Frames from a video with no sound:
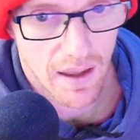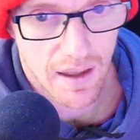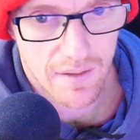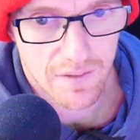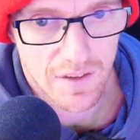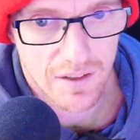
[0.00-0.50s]

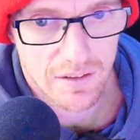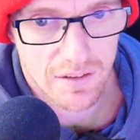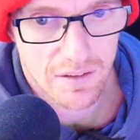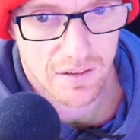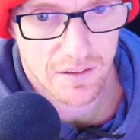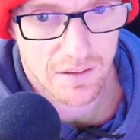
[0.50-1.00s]
And
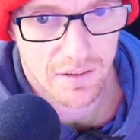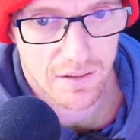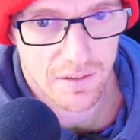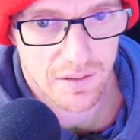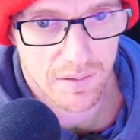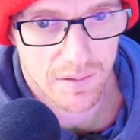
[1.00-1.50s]
then,
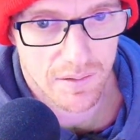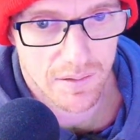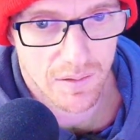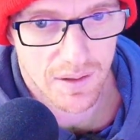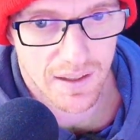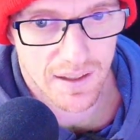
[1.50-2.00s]

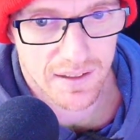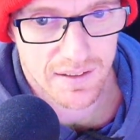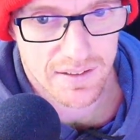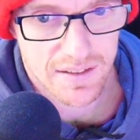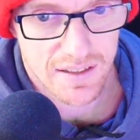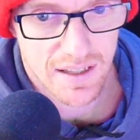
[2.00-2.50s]
like, it
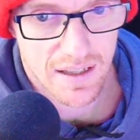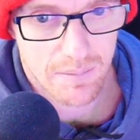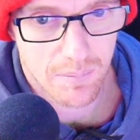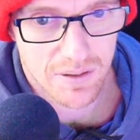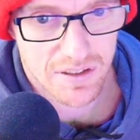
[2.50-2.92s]
doesn't get much